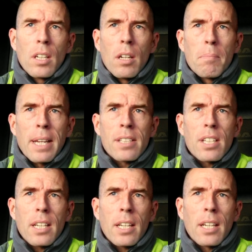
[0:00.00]

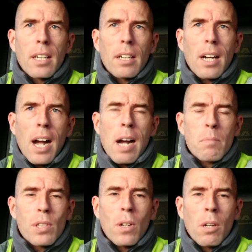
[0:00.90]
basically I'm
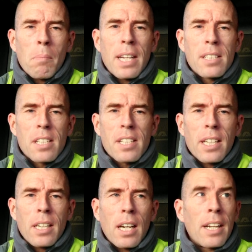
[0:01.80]
starting mine
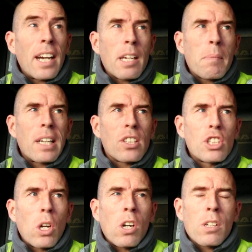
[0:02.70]
today. And I meant to
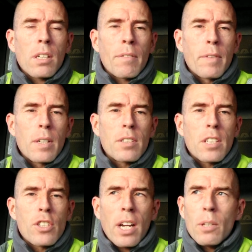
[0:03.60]
start it on the 1st
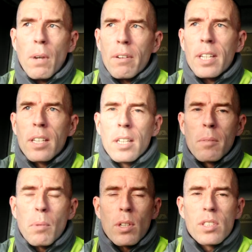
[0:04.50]
of January,
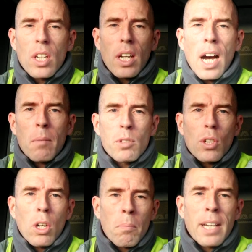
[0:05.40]
but I'm
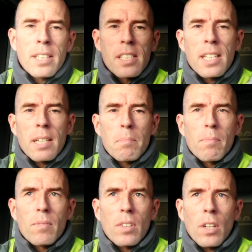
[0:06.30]
starting mine today
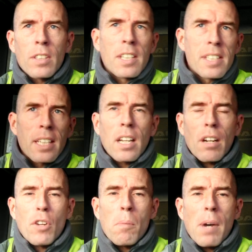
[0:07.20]
on the day that
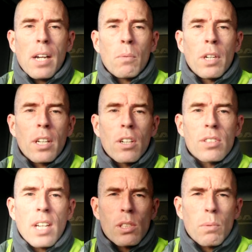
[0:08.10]
I've gone back to work,
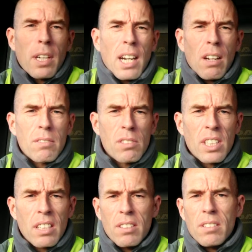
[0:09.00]
because that's when I
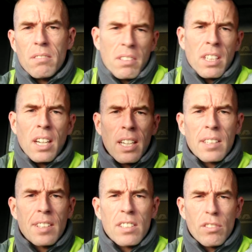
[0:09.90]
say, you know,
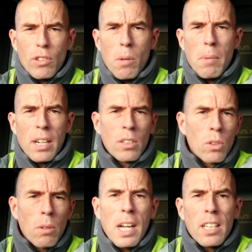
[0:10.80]
like, things have gone back to
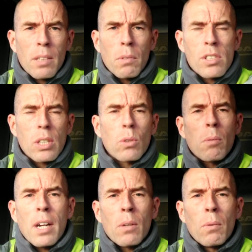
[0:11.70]
normality once you
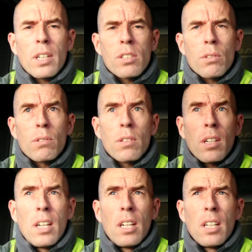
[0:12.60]
go back to work. So
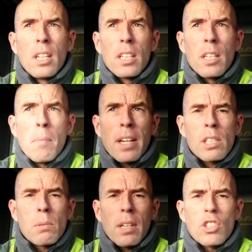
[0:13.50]
you might
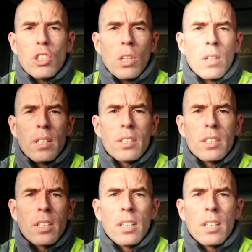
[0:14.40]
as well start it